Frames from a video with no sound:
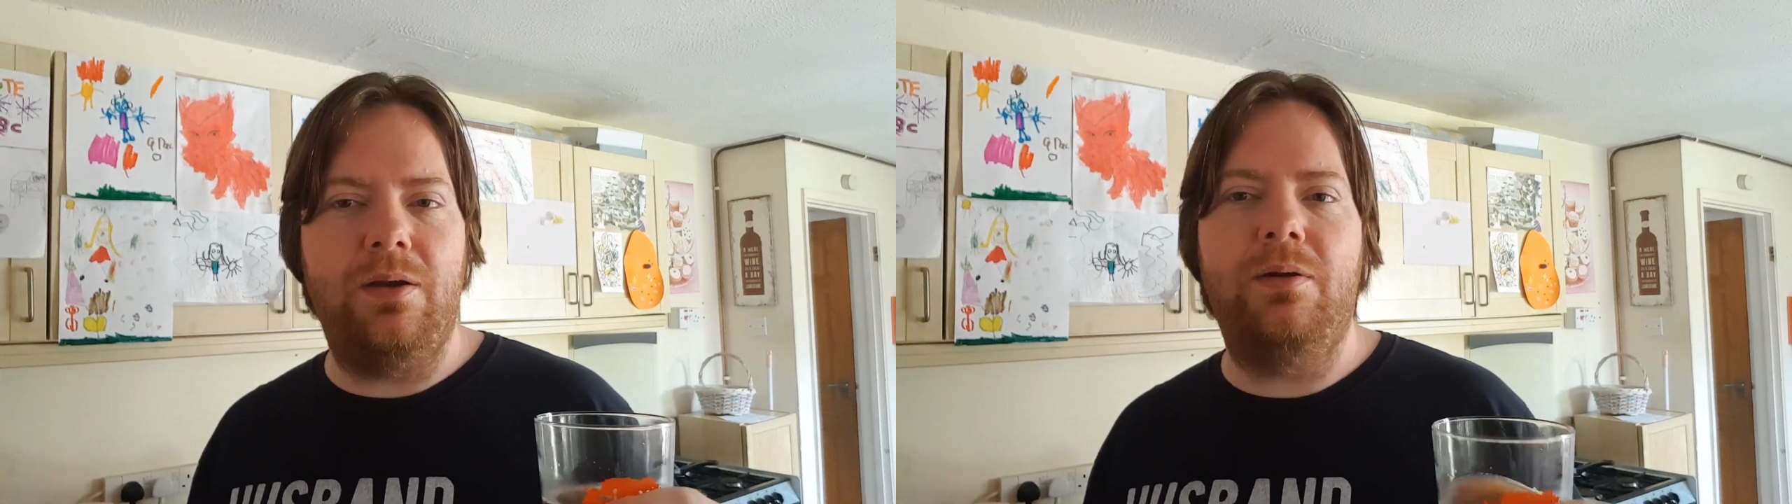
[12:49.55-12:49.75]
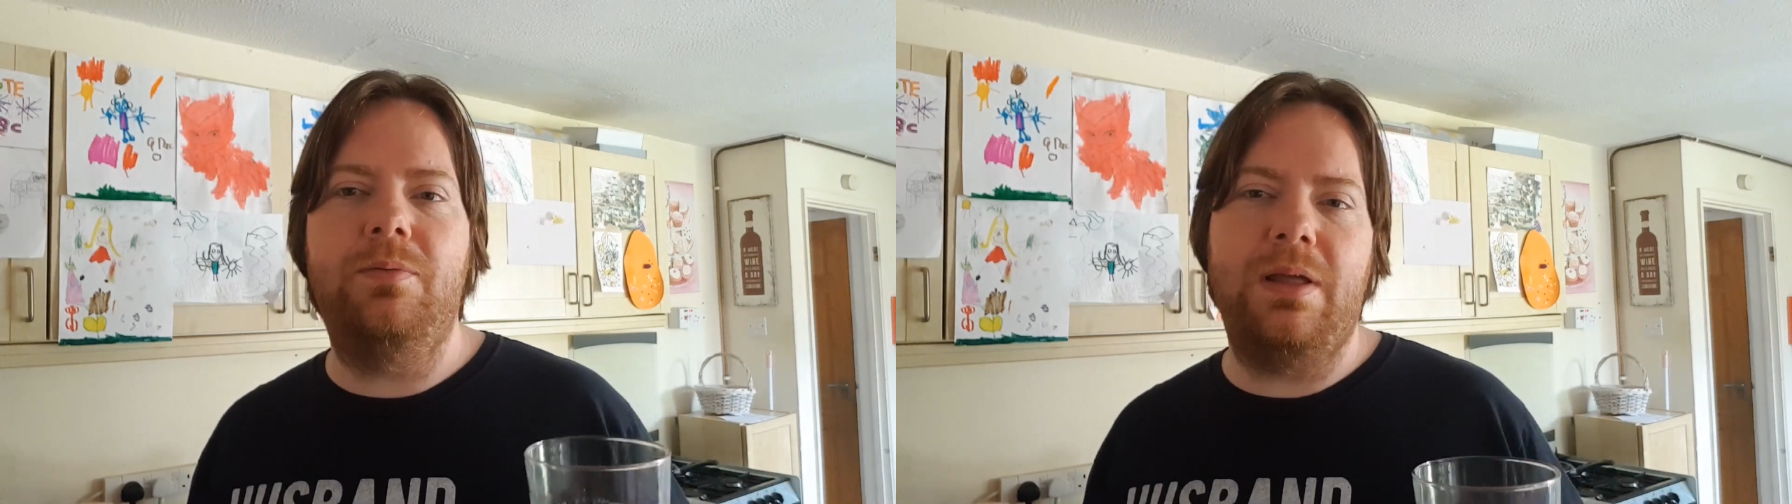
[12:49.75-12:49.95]

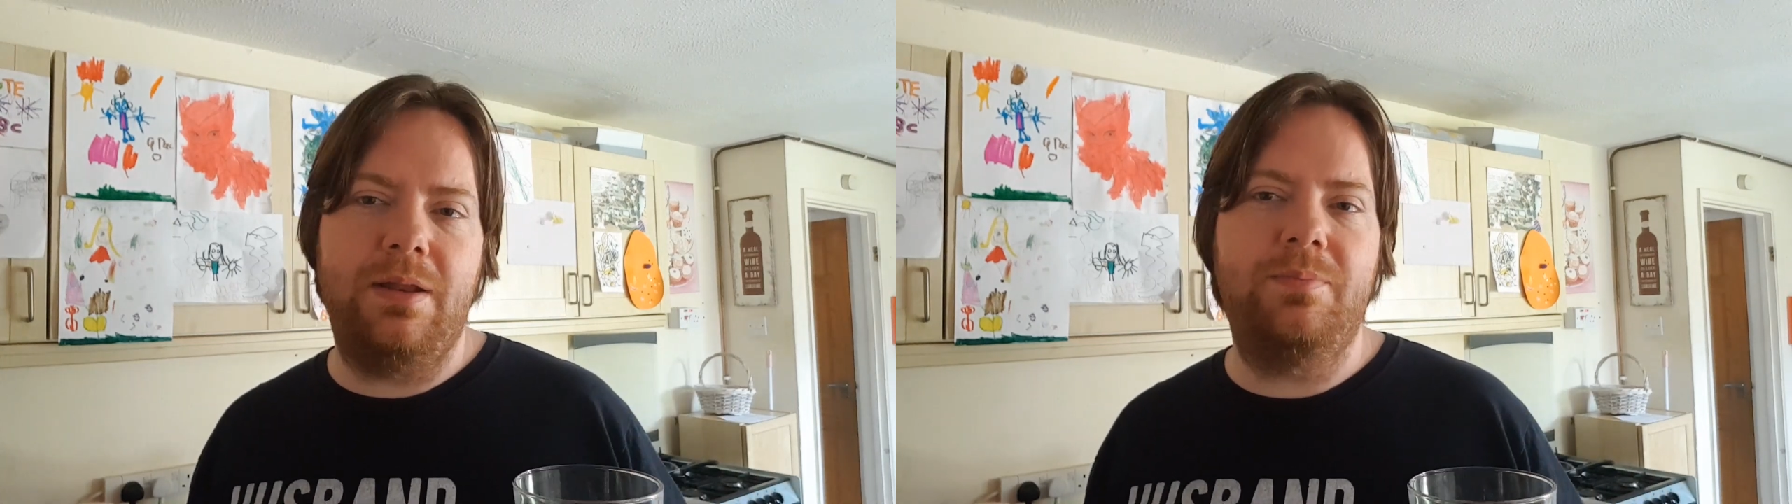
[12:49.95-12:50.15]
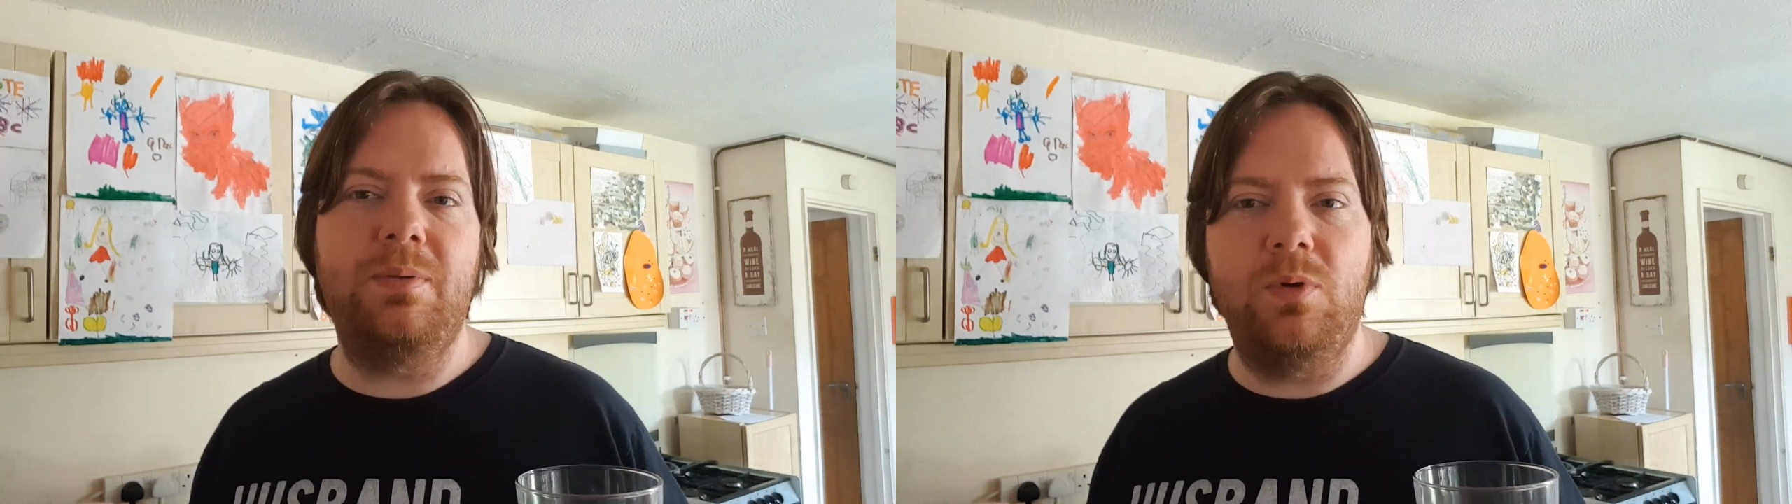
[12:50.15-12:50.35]
I would
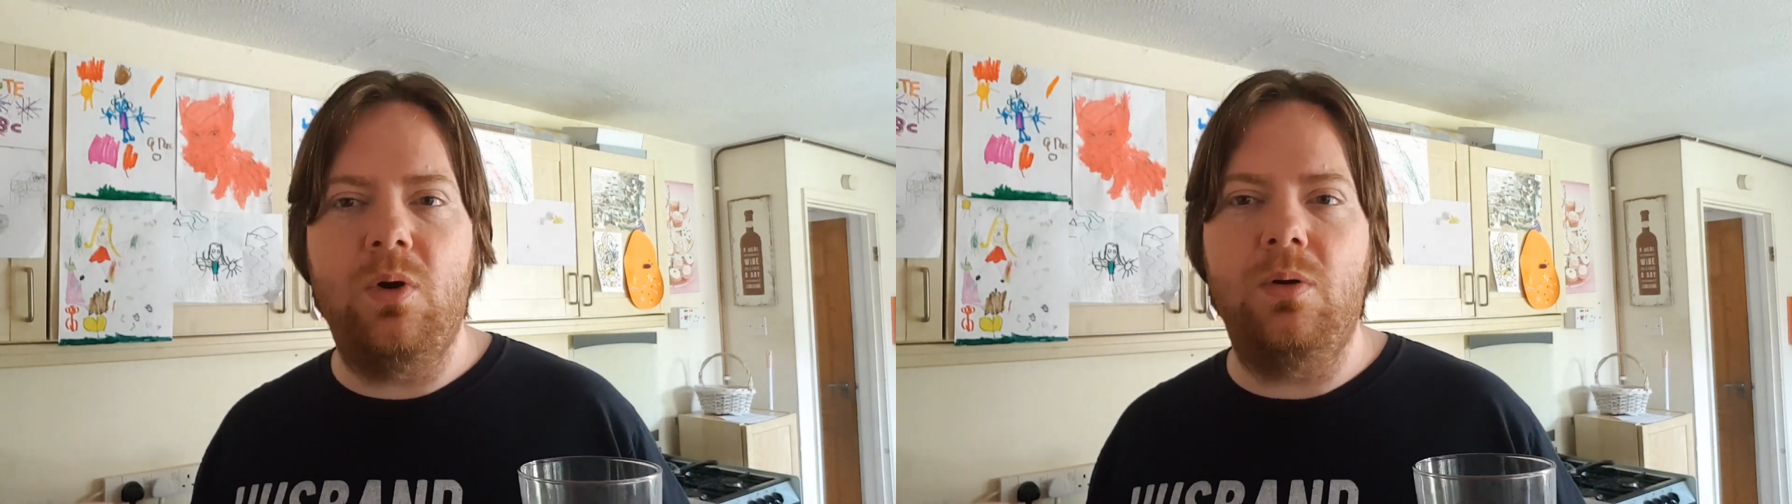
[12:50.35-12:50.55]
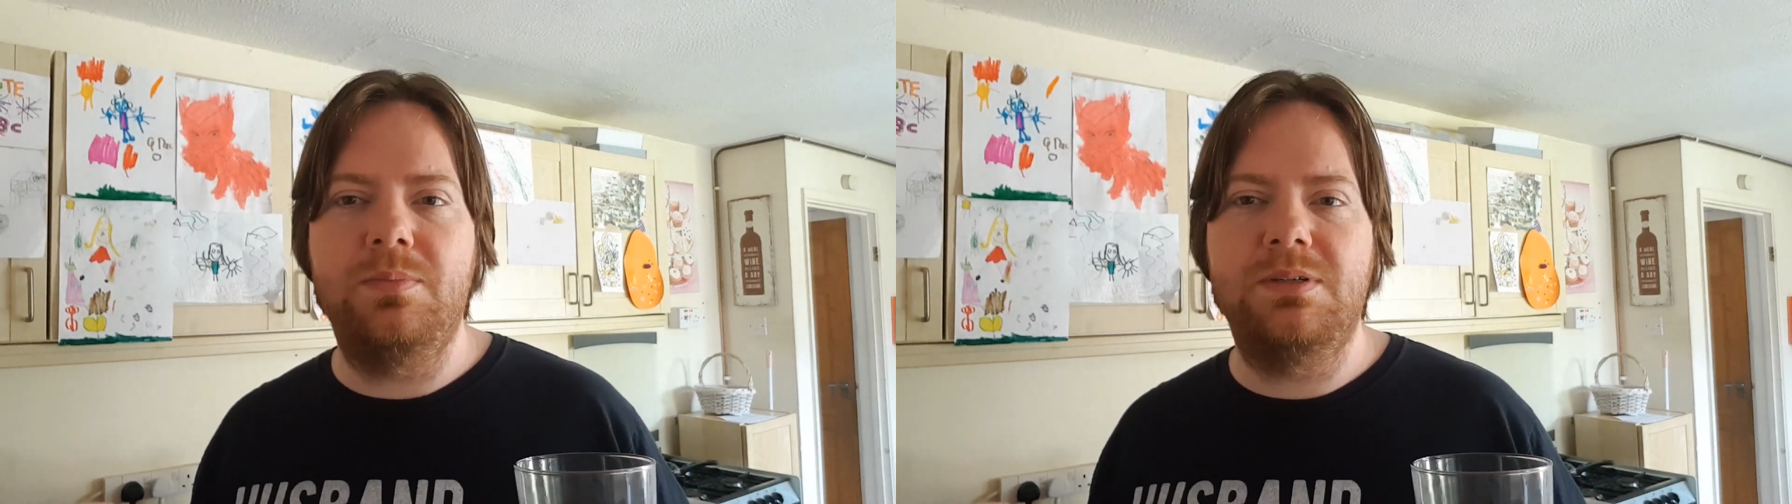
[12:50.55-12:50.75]
add a bit more
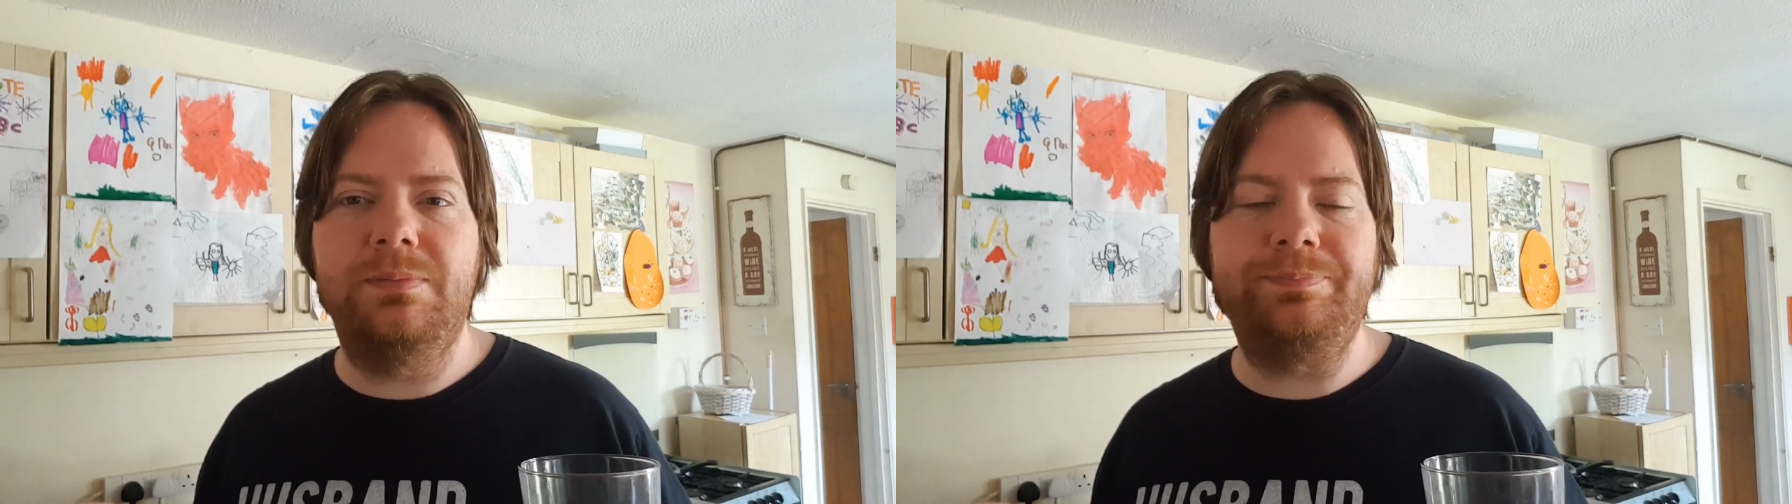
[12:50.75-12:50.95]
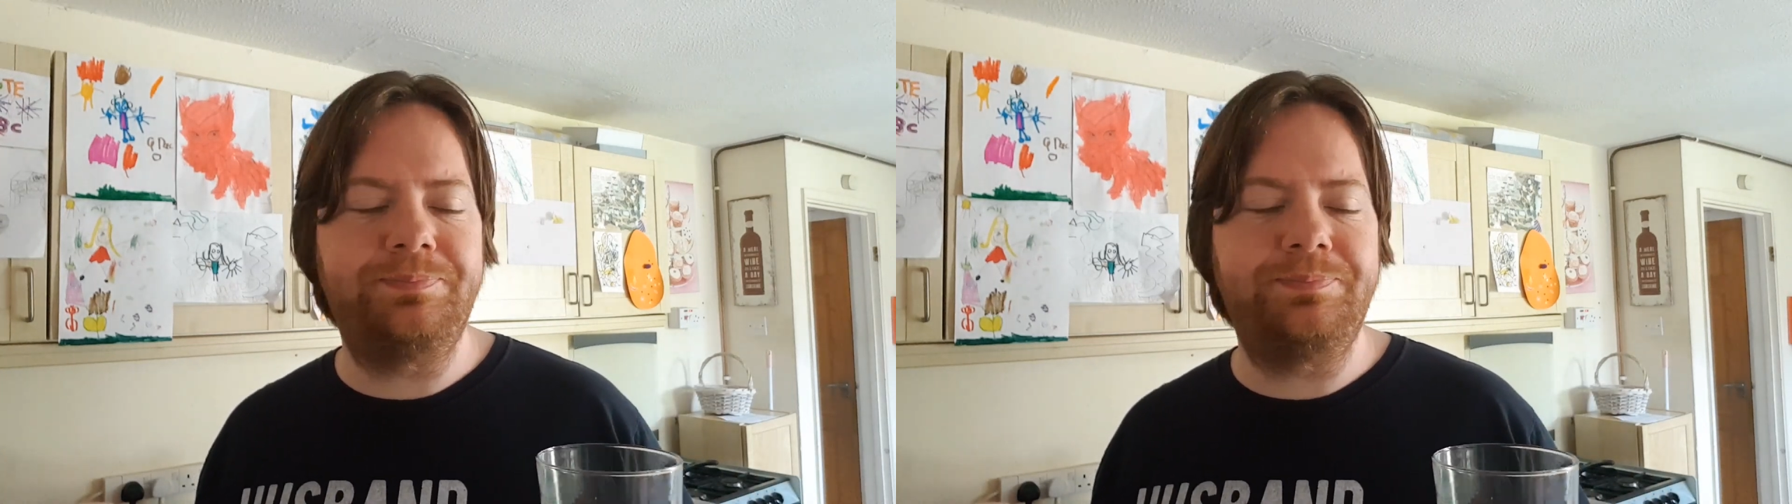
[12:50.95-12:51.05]
hops.